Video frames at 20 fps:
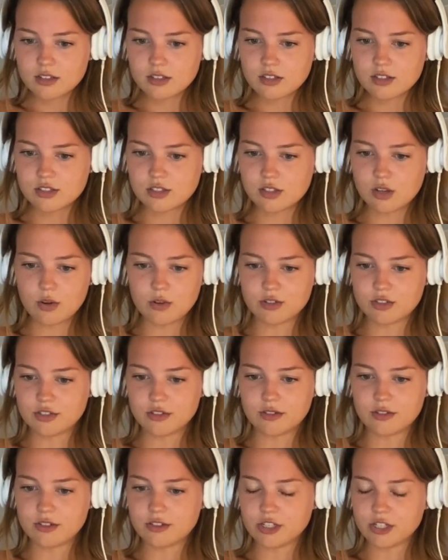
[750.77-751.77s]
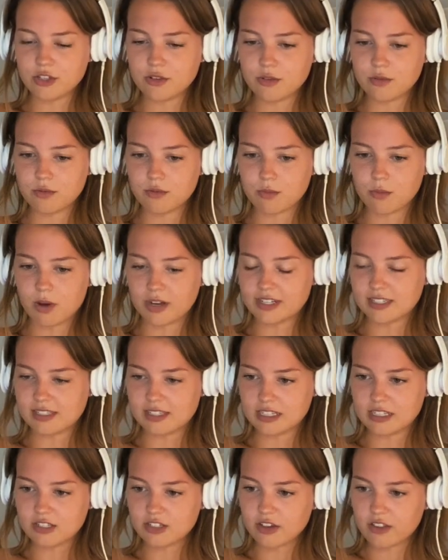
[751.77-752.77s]
So, do you want to
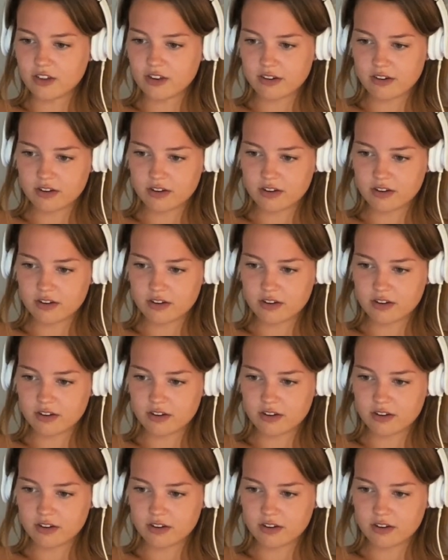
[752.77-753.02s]
see each other?